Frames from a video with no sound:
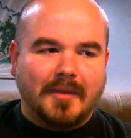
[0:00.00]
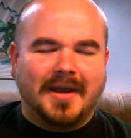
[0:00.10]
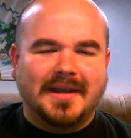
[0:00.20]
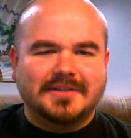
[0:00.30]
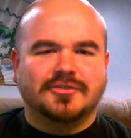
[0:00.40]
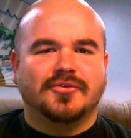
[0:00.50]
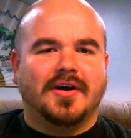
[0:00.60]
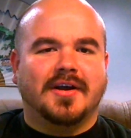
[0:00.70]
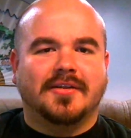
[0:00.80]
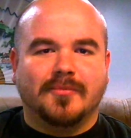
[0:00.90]
my initial
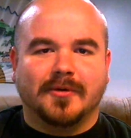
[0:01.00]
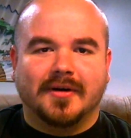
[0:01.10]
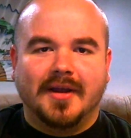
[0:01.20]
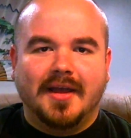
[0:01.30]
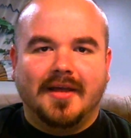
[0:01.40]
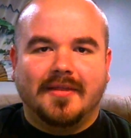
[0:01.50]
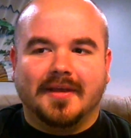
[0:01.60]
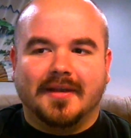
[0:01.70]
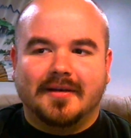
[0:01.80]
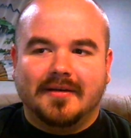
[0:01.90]
thoughts were
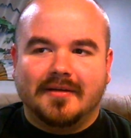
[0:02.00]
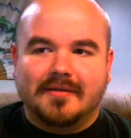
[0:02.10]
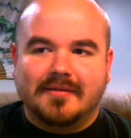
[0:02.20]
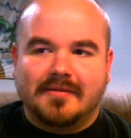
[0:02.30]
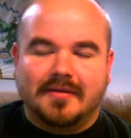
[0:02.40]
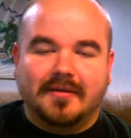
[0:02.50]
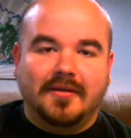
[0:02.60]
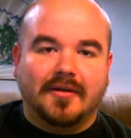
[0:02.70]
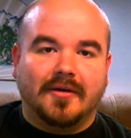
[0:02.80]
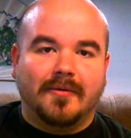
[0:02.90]
that,
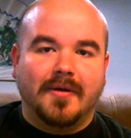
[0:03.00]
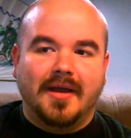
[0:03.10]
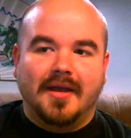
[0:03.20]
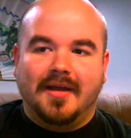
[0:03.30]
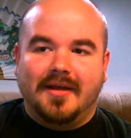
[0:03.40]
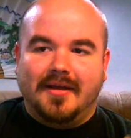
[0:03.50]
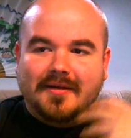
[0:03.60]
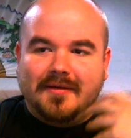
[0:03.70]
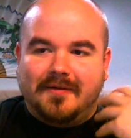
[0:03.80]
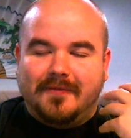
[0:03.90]
you know,
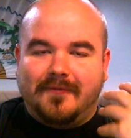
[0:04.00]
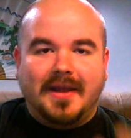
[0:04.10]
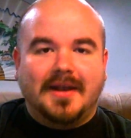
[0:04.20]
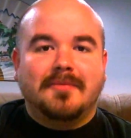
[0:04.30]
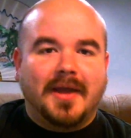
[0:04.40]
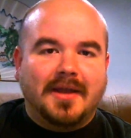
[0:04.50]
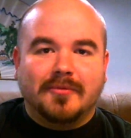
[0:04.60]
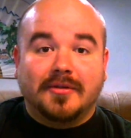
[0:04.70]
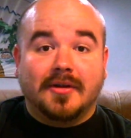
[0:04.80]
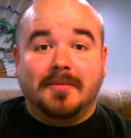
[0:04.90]
Phantom Pain
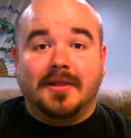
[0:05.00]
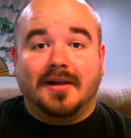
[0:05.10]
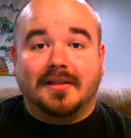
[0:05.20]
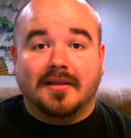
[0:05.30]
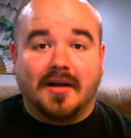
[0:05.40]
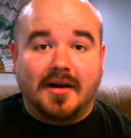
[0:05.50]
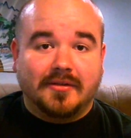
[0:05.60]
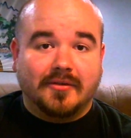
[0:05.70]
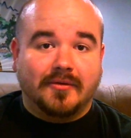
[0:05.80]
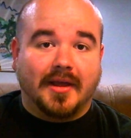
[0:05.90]
was going to be like the
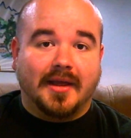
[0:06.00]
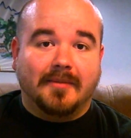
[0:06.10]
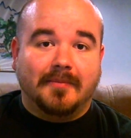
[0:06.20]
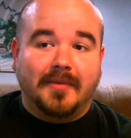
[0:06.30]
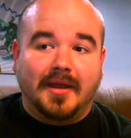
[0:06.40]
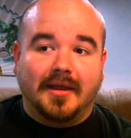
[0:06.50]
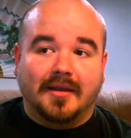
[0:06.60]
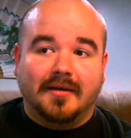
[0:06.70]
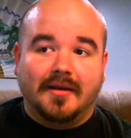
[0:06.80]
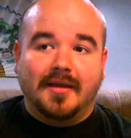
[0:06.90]
console game,
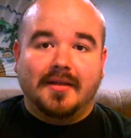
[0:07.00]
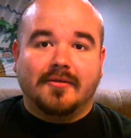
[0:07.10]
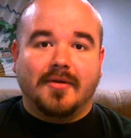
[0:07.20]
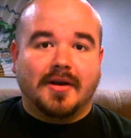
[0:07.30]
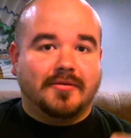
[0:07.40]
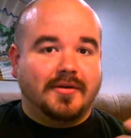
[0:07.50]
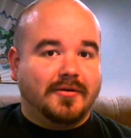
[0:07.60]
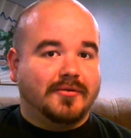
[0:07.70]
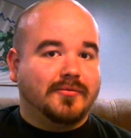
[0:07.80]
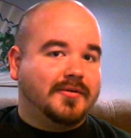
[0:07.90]
and Ground
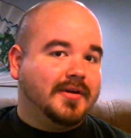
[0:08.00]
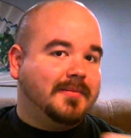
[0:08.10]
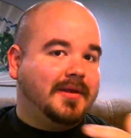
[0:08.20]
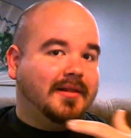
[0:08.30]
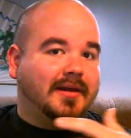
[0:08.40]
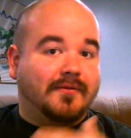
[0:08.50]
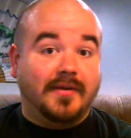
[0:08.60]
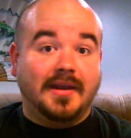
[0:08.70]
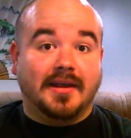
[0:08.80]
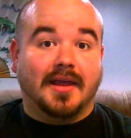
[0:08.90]
Zeroes was going to be like a
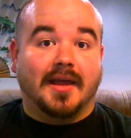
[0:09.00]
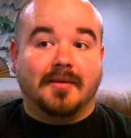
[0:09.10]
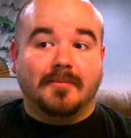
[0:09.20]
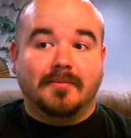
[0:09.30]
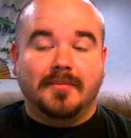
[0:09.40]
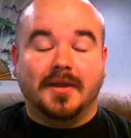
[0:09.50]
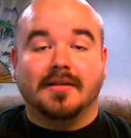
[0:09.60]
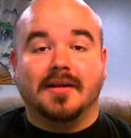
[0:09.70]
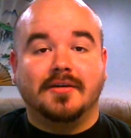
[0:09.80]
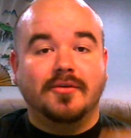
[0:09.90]
Vita game.
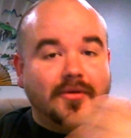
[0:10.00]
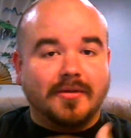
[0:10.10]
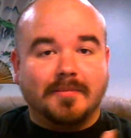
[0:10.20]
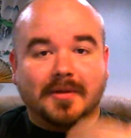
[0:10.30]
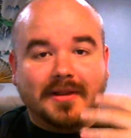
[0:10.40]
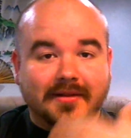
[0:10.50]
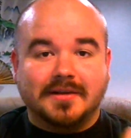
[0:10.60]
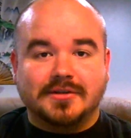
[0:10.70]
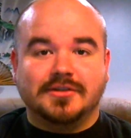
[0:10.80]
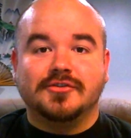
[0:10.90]
Because I do know that
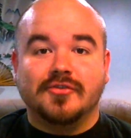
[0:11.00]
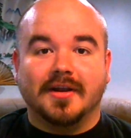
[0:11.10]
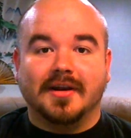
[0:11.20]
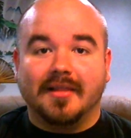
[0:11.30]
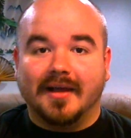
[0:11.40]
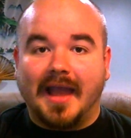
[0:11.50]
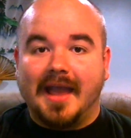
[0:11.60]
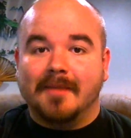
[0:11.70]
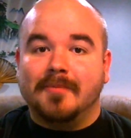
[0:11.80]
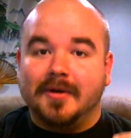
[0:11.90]
PlayStation is trying to, like,
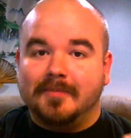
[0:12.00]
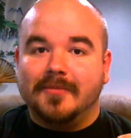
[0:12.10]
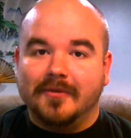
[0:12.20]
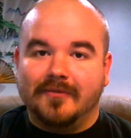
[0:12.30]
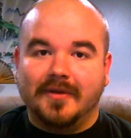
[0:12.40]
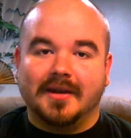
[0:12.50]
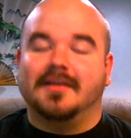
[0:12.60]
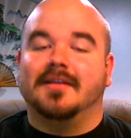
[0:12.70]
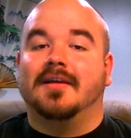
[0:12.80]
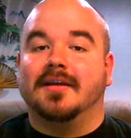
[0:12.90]
amp up the
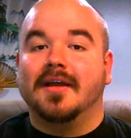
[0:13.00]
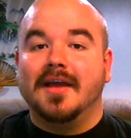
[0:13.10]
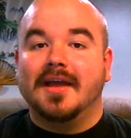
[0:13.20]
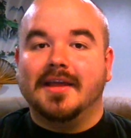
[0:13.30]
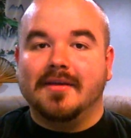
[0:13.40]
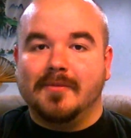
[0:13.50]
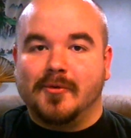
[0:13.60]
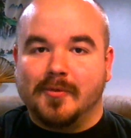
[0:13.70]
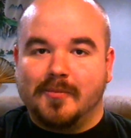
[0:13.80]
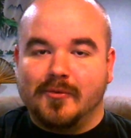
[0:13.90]
Vita and, like, give it
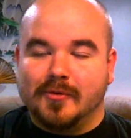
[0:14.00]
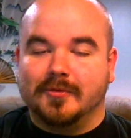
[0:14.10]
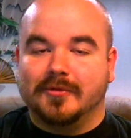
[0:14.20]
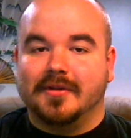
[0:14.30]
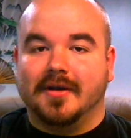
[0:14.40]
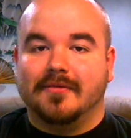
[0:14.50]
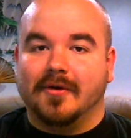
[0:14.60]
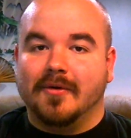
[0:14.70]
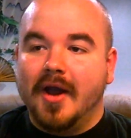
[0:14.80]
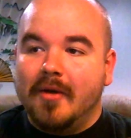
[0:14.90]
more portable stuff.
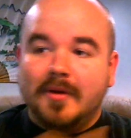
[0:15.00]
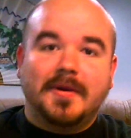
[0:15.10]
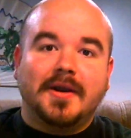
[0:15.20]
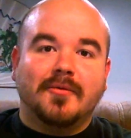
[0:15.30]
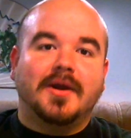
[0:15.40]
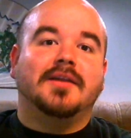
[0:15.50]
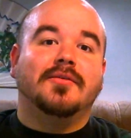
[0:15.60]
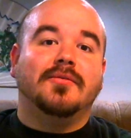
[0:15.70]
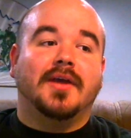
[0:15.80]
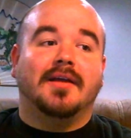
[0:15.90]
So what better way to
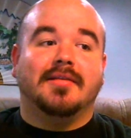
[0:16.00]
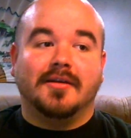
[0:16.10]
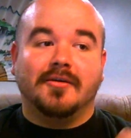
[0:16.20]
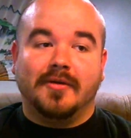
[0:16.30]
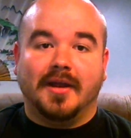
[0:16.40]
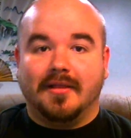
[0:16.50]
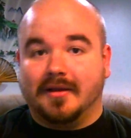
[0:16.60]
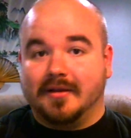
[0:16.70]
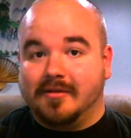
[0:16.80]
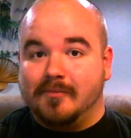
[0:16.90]
do that than create,
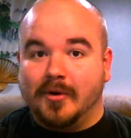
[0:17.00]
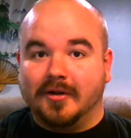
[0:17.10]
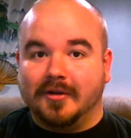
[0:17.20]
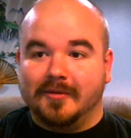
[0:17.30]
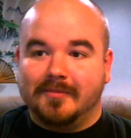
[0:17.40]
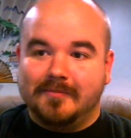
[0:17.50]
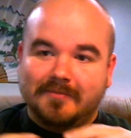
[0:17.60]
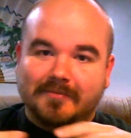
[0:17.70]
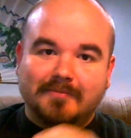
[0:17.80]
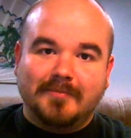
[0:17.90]
like, a smaller
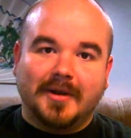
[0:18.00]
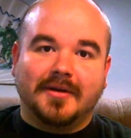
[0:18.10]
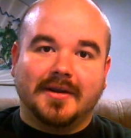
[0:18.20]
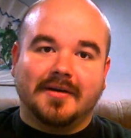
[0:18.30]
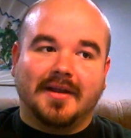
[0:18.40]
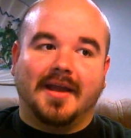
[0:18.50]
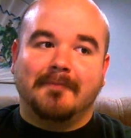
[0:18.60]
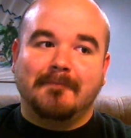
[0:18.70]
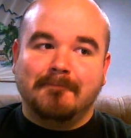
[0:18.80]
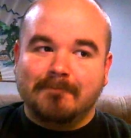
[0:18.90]
Metal Gear
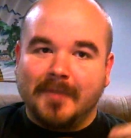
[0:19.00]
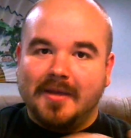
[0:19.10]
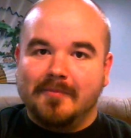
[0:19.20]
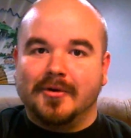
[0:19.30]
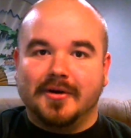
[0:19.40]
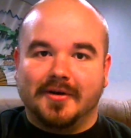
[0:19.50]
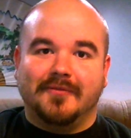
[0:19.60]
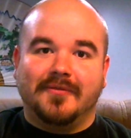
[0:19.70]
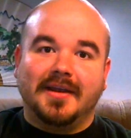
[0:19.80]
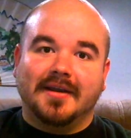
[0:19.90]
game, put it
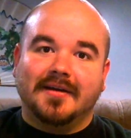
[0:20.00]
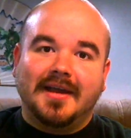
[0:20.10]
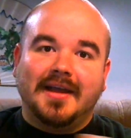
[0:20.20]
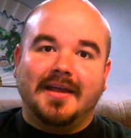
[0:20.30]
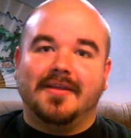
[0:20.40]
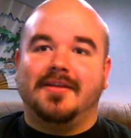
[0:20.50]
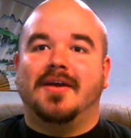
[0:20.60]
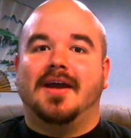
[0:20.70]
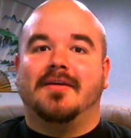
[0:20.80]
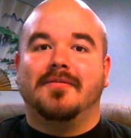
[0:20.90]
on the Vita, and then
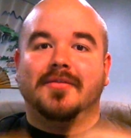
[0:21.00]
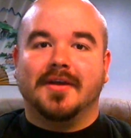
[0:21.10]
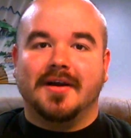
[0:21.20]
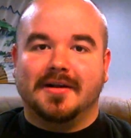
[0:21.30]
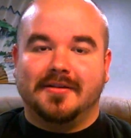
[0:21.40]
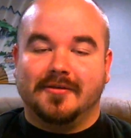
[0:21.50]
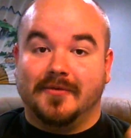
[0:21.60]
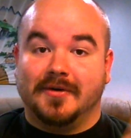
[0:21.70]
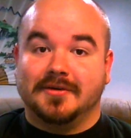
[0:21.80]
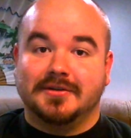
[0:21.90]
you have the
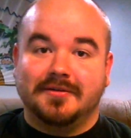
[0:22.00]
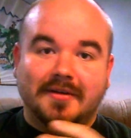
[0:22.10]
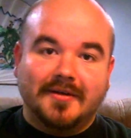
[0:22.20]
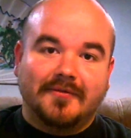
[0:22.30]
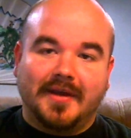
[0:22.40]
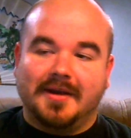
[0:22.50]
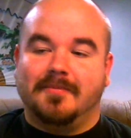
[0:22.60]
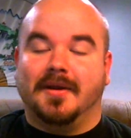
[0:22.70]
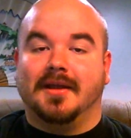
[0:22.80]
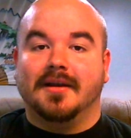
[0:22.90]
console version,
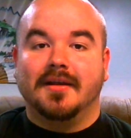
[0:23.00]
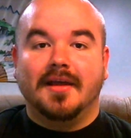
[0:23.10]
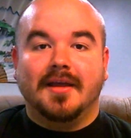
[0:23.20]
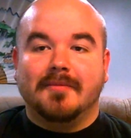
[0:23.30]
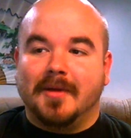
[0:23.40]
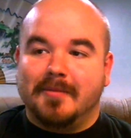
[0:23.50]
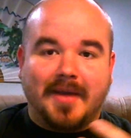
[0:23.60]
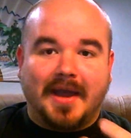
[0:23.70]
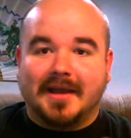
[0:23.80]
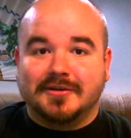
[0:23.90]
Phantom Pain. Maybe
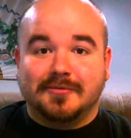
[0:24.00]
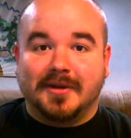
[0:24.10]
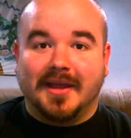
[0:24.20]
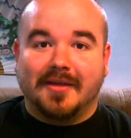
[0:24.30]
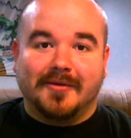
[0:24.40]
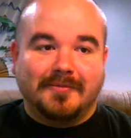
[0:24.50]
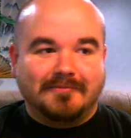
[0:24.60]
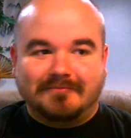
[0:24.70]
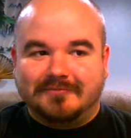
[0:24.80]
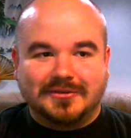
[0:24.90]
package them together,
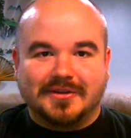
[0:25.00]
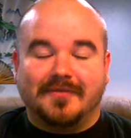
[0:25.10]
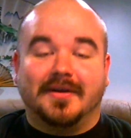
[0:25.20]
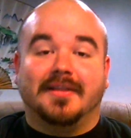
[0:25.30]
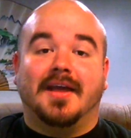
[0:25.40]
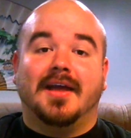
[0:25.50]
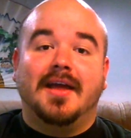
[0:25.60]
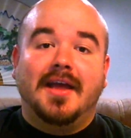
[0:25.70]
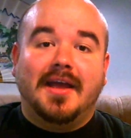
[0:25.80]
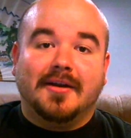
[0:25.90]
stuff like
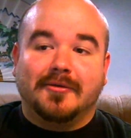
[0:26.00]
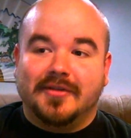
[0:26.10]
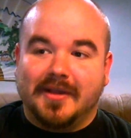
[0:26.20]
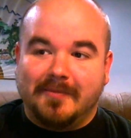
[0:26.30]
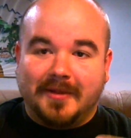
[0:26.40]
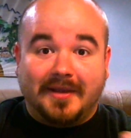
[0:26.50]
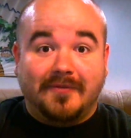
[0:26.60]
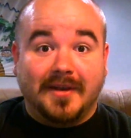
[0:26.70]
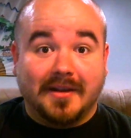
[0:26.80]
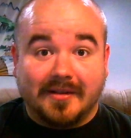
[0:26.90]
that. It'll
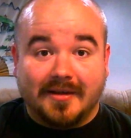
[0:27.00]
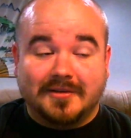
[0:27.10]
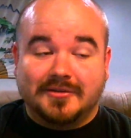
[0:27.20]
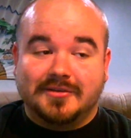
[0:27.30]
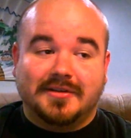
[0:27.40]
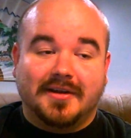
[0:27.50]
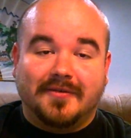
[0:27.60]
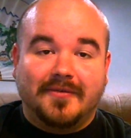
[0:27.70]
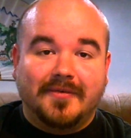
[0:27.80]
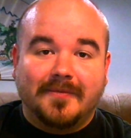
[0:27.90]
stimulate Vita cells and
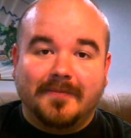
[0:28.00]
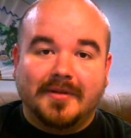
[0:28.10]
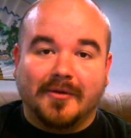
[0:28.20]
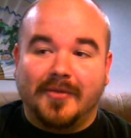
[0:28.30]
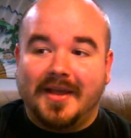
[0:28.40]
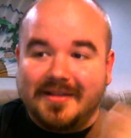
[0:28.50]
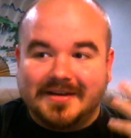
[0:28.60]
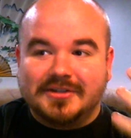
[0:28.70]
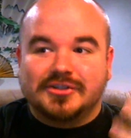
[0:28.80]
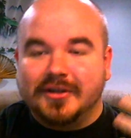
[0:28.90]
stuff. So that's
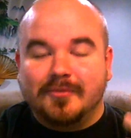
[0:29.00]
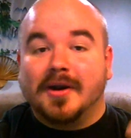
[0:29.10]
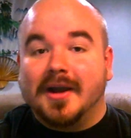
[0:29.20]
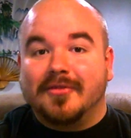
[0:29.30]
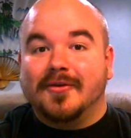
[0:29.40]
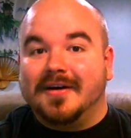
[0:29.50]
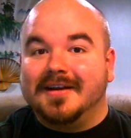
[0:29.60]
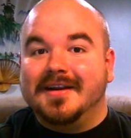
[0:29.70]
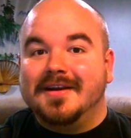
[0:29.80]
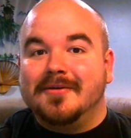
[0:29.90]
initially what I
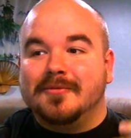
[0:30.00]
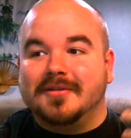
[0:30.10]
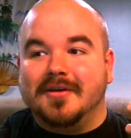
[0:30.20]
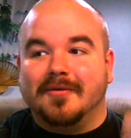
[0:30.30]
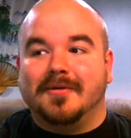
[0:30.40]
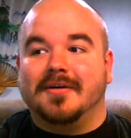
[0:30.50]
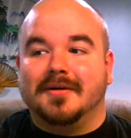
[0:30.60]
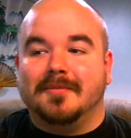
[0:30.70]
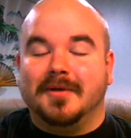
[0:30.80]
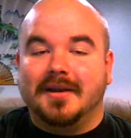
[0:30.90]
thought was going
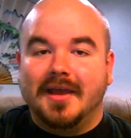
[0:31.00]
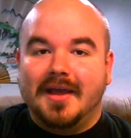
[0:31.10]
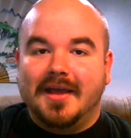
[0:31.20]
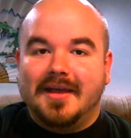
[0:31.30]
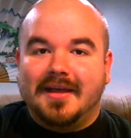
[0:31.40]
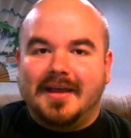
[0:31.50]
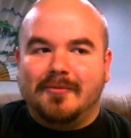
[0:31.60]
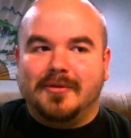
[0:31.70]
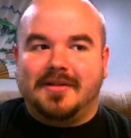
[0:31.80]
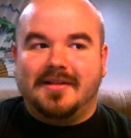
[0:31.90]
on, but
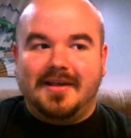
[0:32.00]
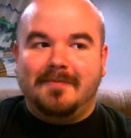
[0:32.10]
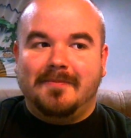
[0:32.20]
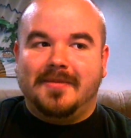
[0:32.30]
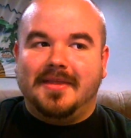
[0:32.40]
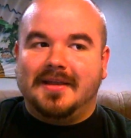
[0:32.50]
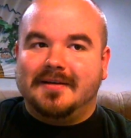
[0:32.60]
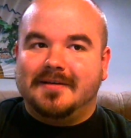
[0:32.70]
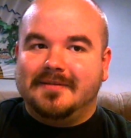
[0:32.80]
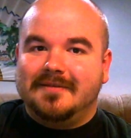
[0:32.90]
it would seem that